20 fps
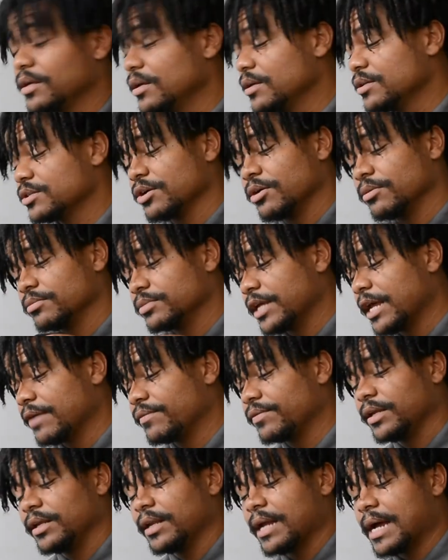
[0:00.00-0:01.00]
So
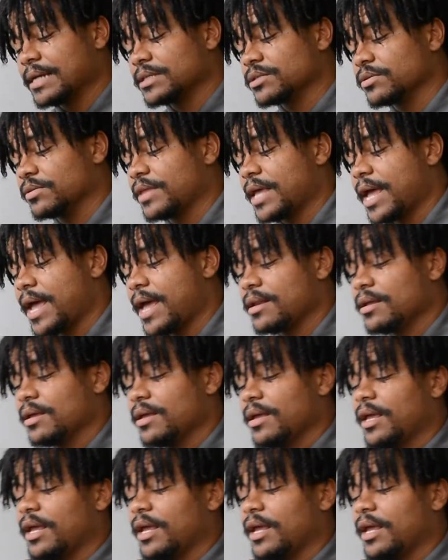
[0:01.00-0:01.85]
definitely nice on that.